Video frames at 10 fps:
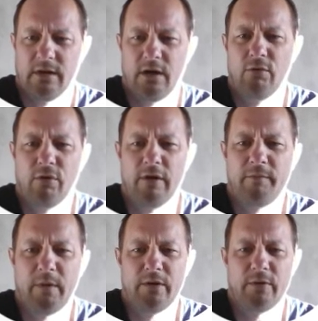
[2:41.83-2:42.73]
Whole
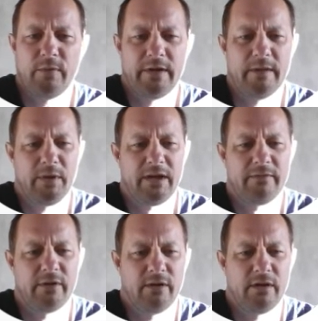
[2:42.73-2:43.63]
life blown away in the blink
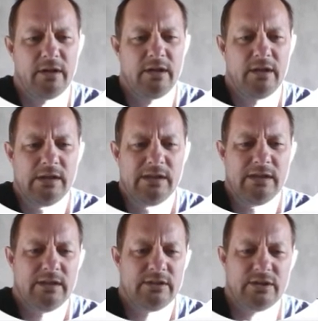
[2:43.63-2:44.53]
of an eye,
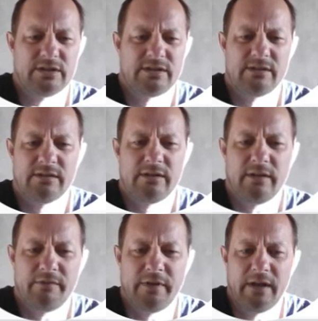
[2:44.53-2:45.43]
just
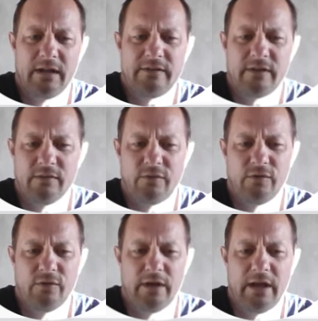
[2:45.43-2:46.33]
the finality of
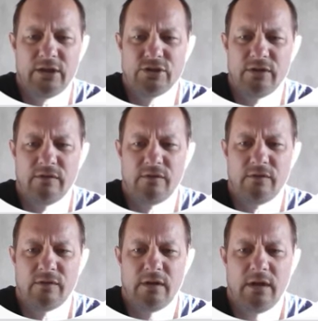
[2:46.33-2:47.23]
certain
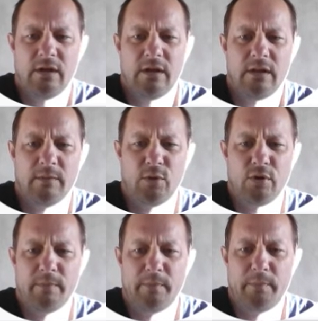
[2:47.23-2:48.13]
actions. The
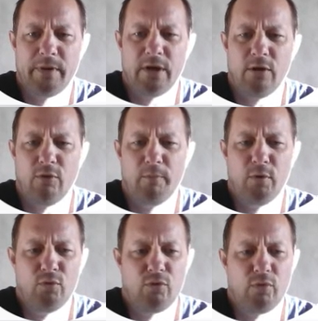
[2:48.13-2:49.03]
big old
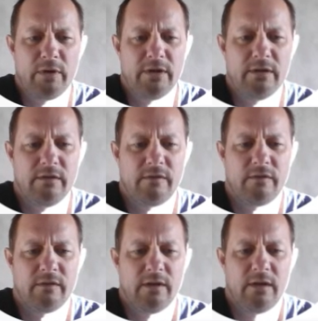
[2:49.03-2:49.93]
bull
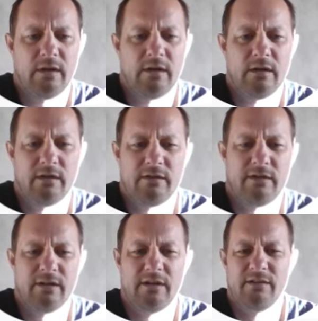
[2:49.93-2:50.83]
queers,
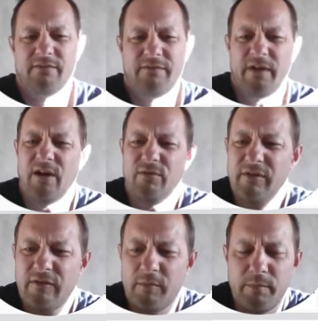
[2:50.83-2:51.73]
okay, foulness,